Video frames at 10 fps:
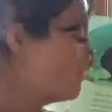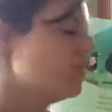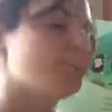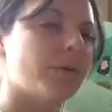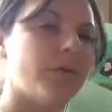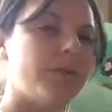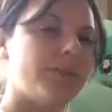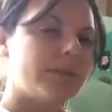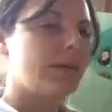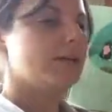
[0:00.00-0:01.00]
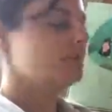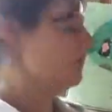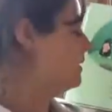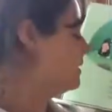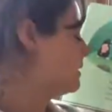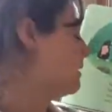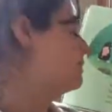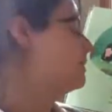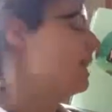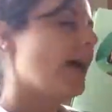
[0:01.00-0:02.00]
They both finish with the
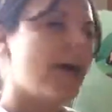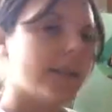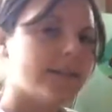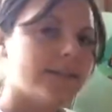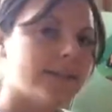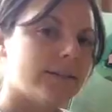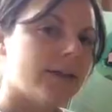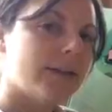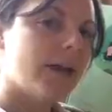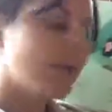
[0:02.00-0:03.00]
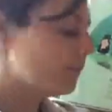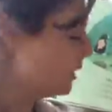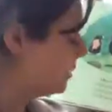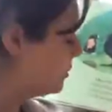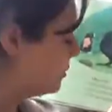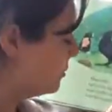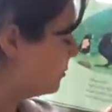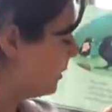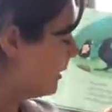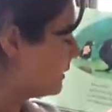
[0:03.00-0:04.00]
sound N. And when
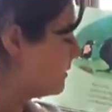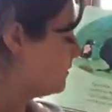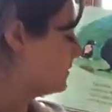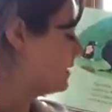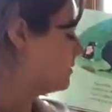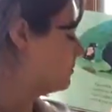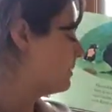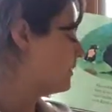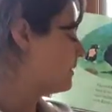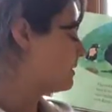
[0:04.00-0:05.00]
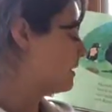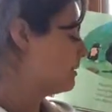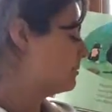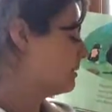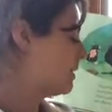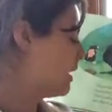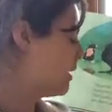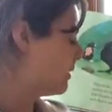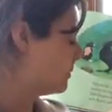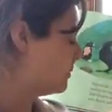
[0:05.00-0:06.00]
two words finish with the same
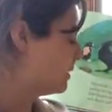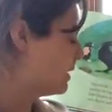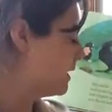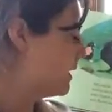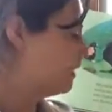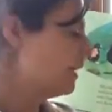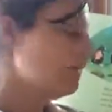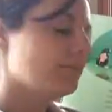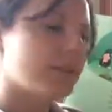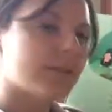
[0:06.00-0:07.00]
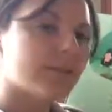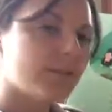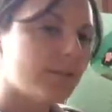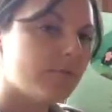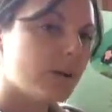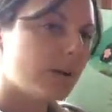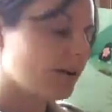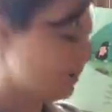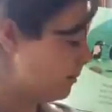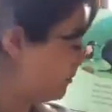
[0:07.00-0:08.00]
sound, that means they
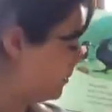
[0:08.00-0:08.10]
rhyme.